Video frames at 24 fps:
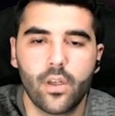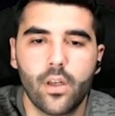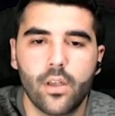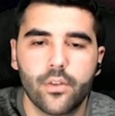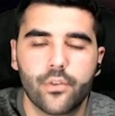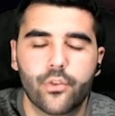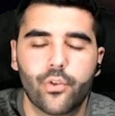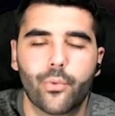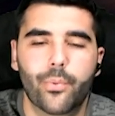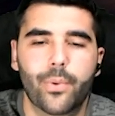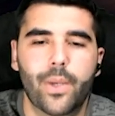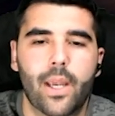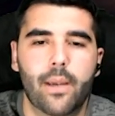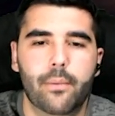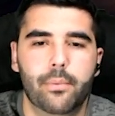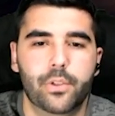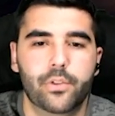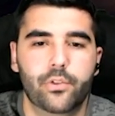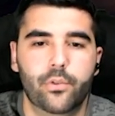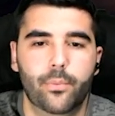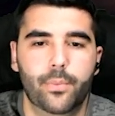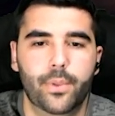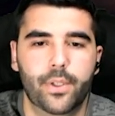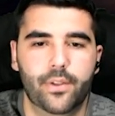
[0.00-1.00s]
to be able
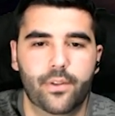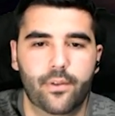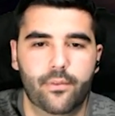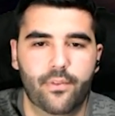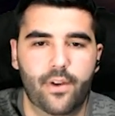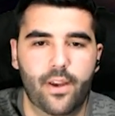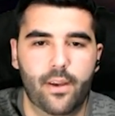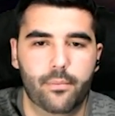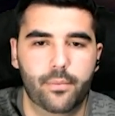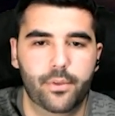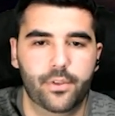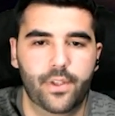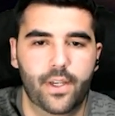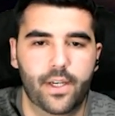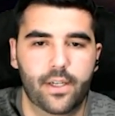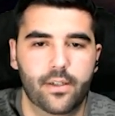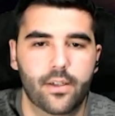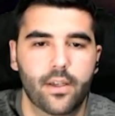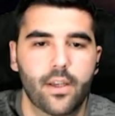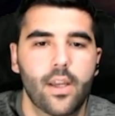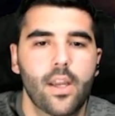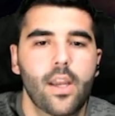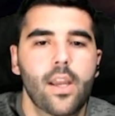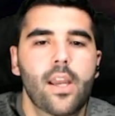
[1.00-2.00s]
to build a viable deck.
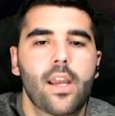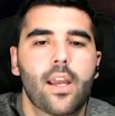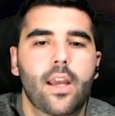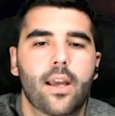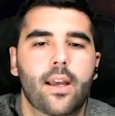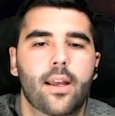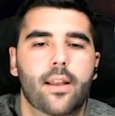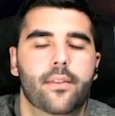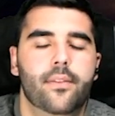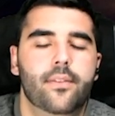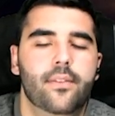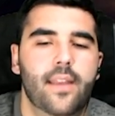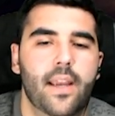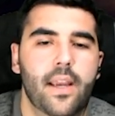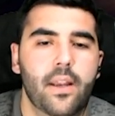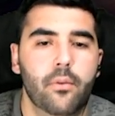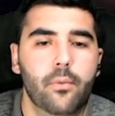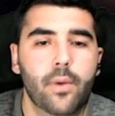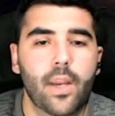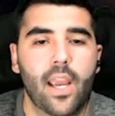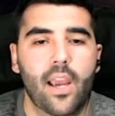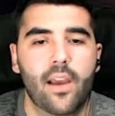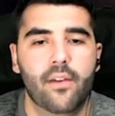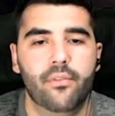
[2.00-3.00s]
Then we have